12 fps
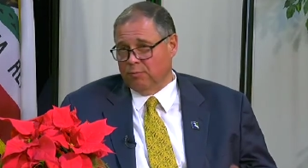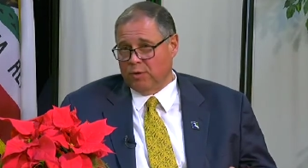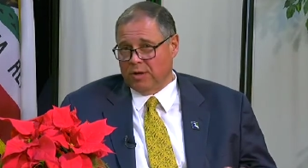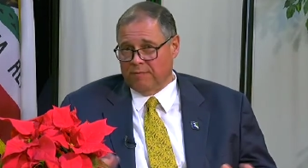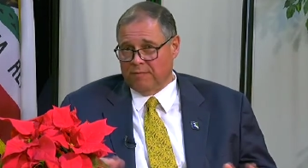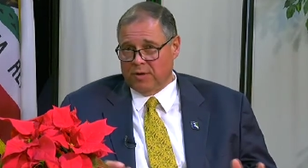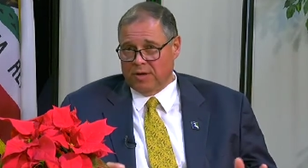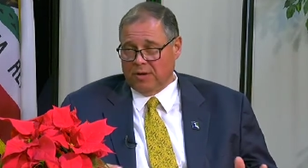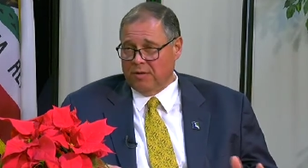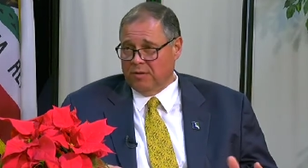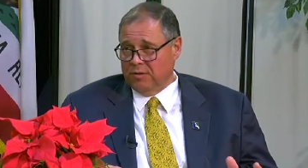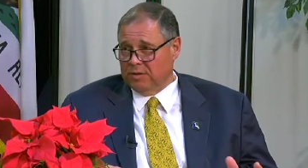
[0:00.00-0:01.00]
and we're converting
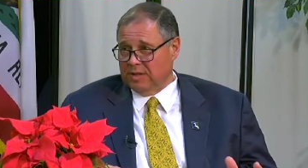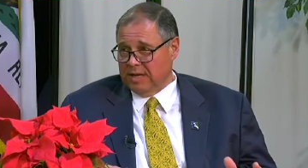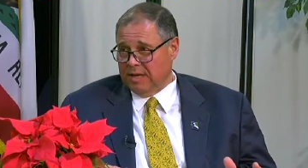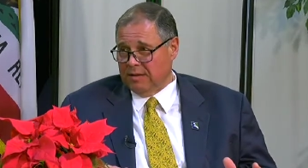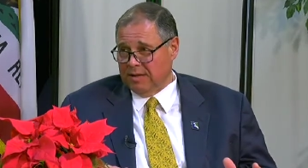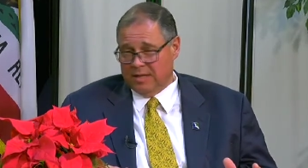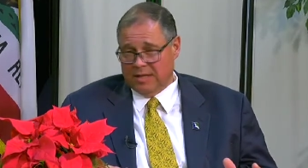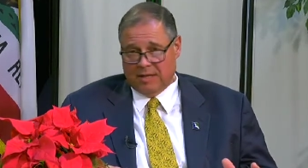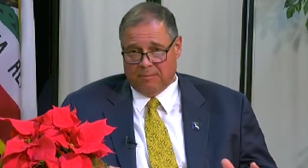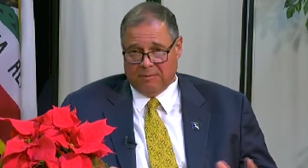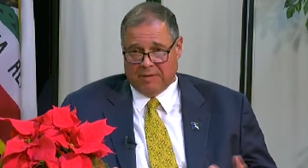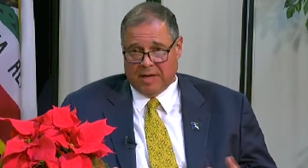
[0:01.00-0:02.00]
all those to LED,
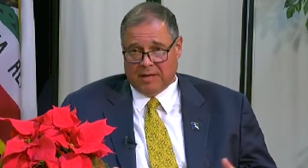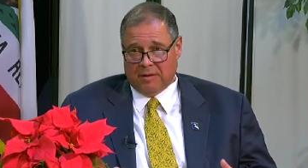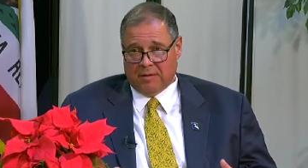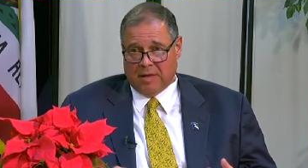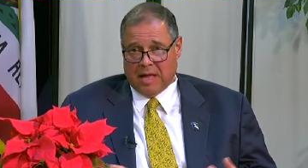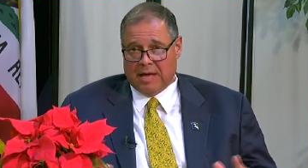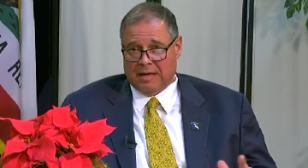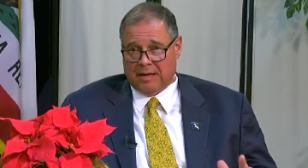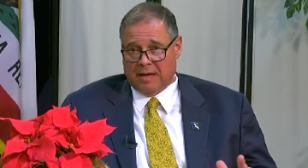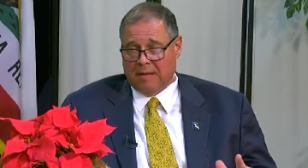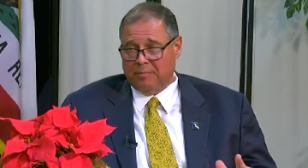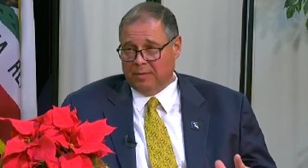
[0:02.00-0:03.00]
and we've gotten a lot of
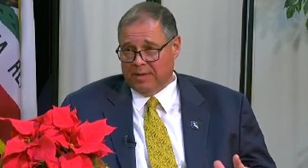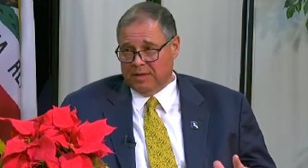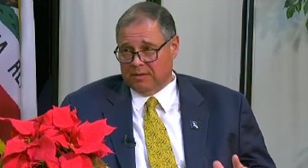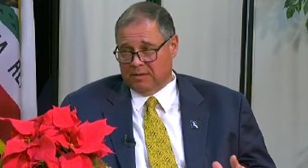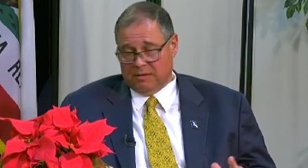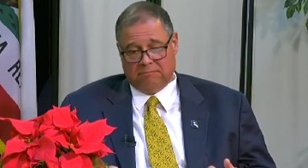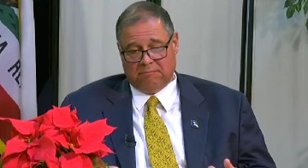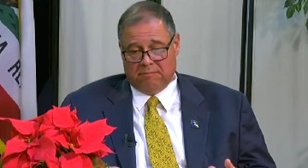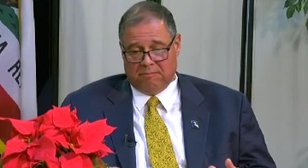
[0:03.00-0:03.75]
compliments. Uh,